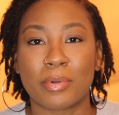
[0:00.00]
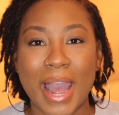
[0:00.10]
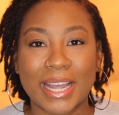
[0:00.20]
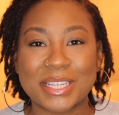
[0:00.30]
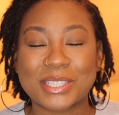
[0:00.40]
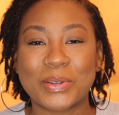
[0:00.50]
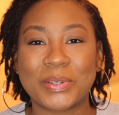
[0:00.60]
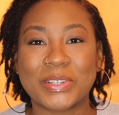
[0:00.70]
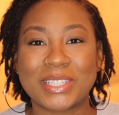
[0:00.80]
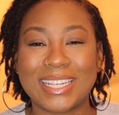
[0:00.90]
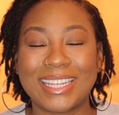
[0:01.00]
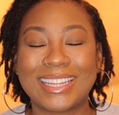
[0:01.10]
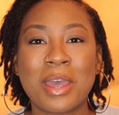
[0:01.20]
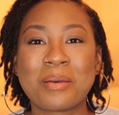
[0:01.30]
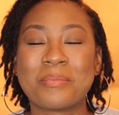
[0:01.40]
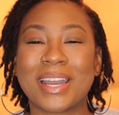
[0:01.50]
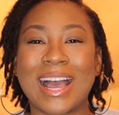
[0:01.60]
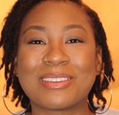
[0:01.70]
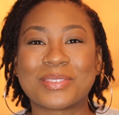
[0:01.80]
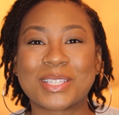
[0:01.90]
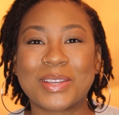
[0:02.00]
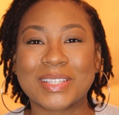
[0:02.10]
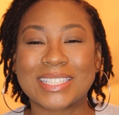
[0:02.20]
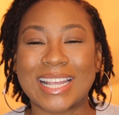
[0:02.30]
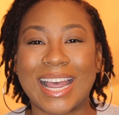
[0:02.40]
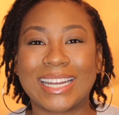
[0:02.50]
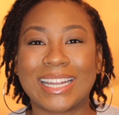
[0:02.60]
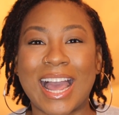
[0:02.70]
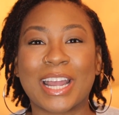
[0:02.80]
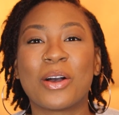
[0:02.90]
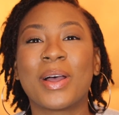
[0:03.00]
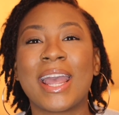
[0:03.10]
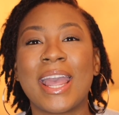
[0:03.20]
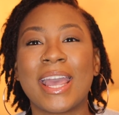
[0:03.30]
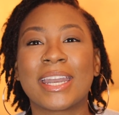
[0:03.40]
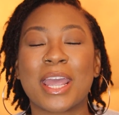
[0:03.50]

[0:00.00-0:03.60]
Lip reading: brackets on your teeth. But I'm so excited. I go ahead